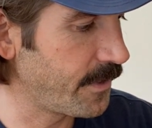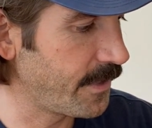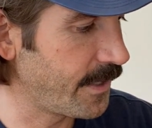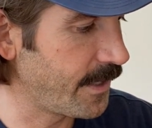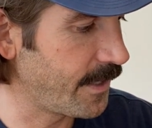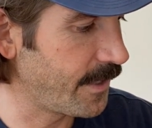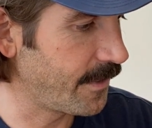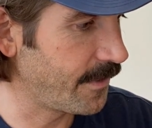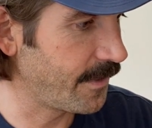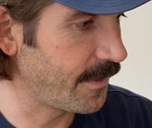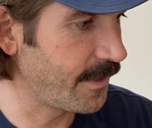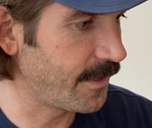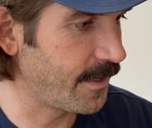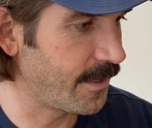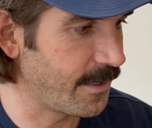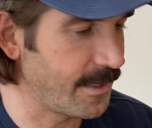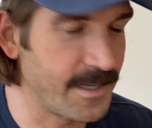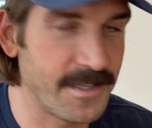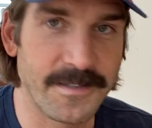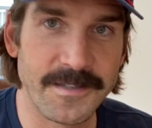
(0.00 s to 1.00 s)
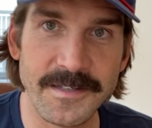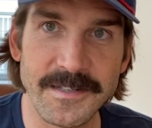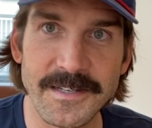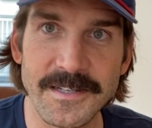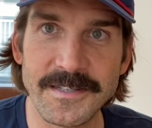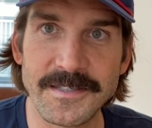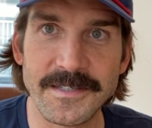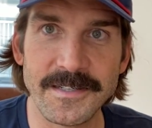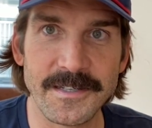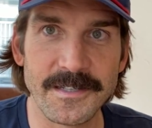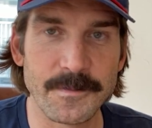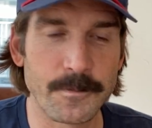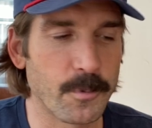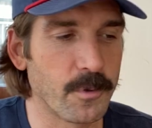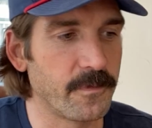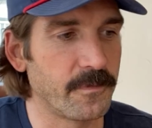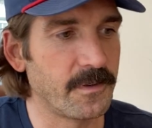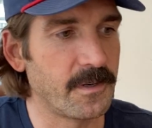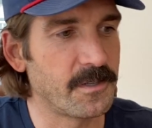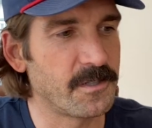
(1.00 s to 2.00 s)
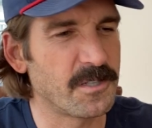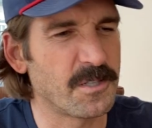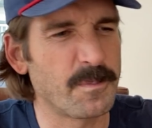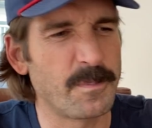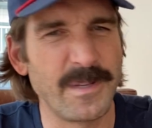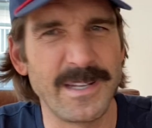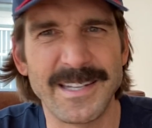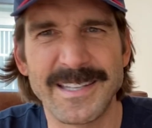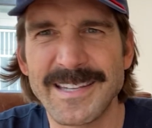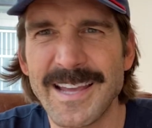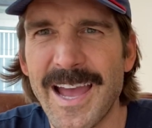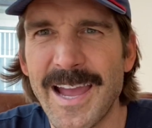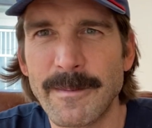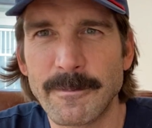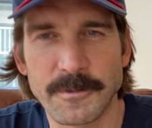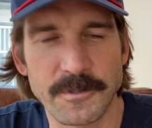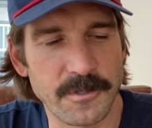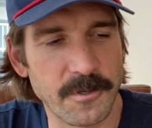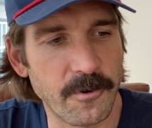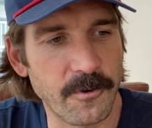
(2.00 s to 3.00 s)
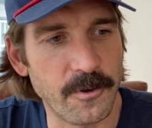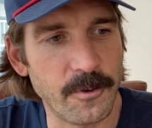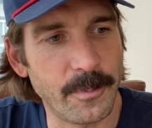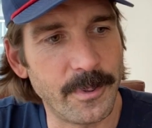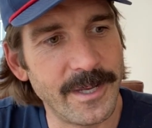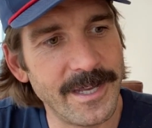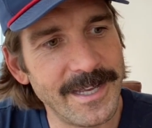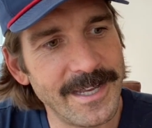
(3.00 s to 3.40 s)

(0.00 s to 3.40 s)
and AC/DC has proven to just be a timeless group.